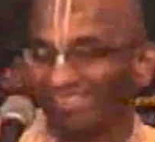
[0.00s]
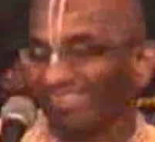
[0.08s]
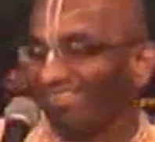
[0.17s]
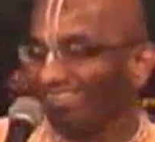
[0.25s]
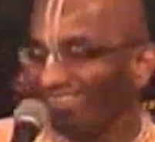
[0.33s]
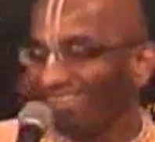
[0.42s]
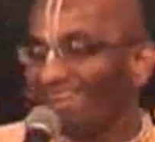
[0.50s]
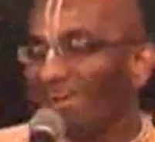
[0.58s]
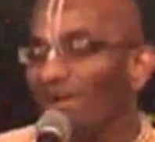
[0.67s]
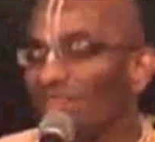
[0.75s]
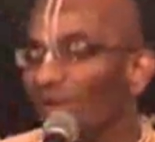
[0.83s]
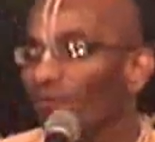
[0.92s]

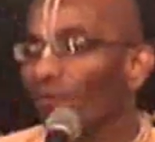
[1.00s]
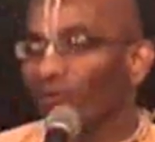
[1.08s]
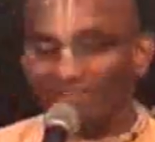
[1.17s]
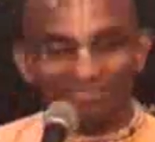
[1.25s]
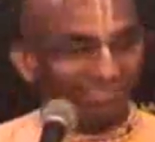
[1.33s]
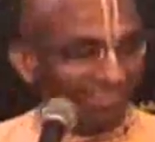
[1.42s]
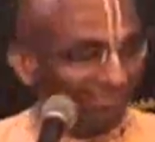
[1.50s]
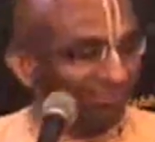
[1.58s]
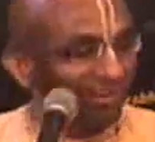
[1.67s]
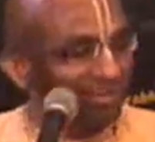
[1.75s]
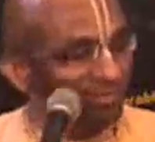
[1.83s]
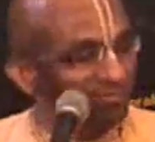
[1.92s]
now whatever the
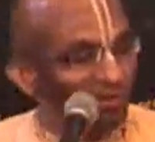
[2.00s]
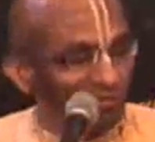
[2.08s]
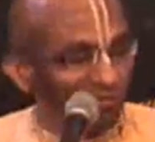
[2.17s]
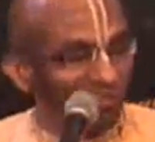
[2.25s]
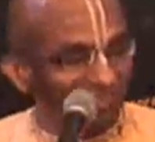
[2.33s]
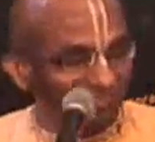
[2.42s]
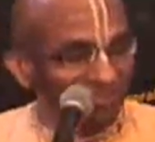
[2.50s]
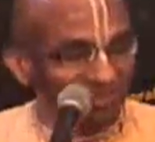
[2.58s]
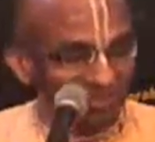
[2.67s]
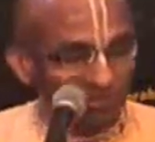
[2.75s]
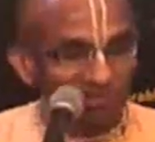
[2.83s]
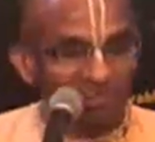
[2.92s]
word spiritual
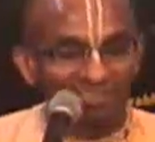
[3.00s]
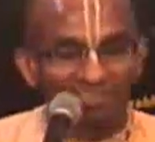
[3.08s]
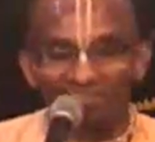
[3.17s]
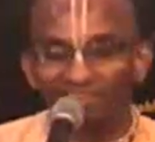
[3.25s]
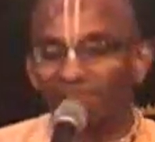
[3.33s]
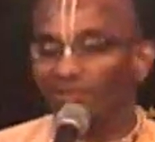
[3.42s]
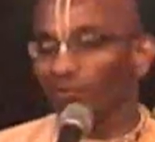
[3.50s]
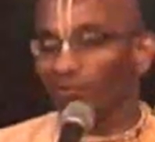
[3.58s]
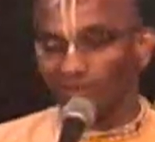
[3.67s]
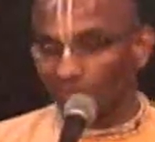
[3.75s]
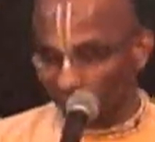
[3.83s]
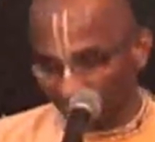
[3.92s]
atheist means, he
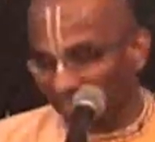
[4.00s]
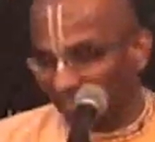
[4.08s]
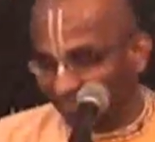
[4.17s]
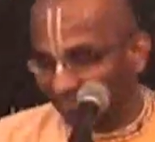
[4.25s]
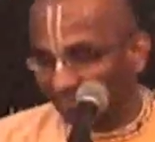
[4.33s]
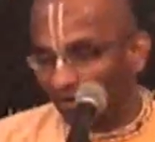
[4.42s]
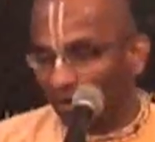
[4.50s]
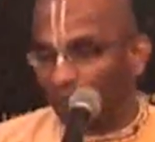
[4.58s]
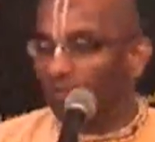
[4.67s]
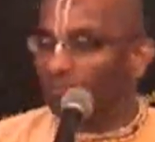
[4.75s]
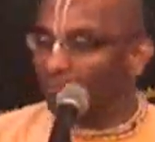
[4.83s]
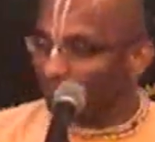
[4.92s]
only knows that. Or
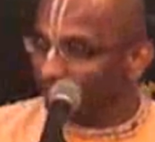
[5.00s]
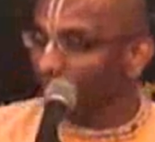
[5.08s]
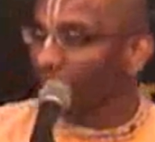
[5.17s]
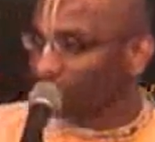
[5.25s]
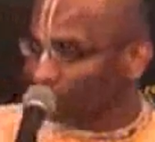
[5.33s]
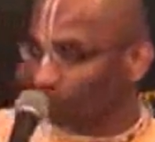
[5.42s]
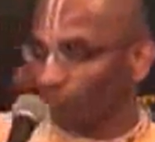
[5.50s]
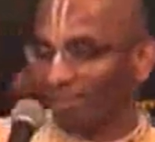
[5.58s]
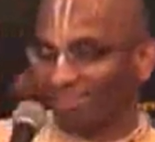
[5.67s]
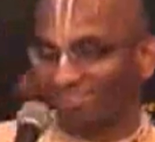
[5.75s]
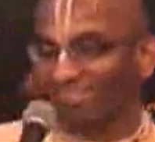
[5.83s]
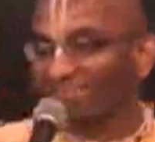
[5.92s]
maybe even he doesn't know that.
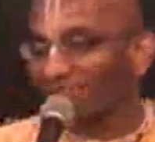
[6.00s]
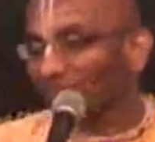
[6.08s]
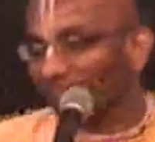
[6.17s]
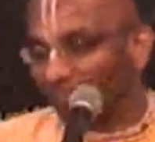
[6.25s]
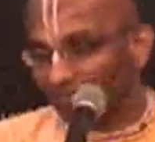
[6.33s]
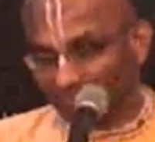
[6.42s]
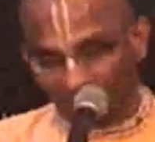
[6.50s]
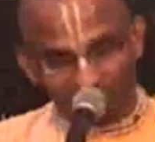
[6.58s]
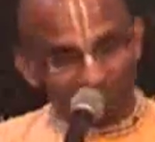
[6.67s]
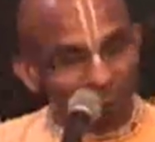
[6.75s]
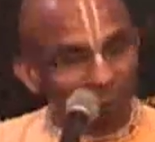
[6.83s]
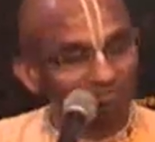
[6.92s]

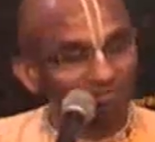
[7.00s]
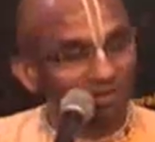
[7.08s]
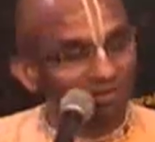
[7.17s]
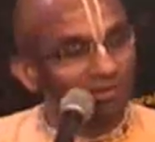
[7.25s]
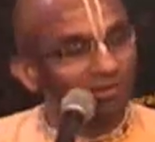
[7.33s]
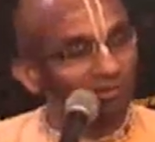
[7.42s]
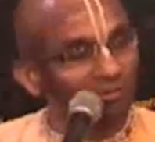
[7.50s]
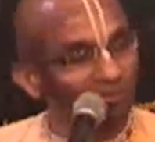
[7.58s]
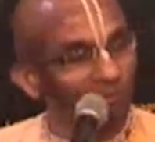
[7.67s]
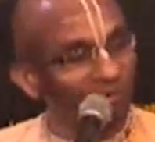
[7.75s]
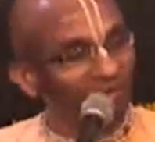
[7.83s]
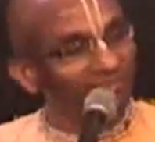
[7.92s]
So the
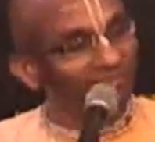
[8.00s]
point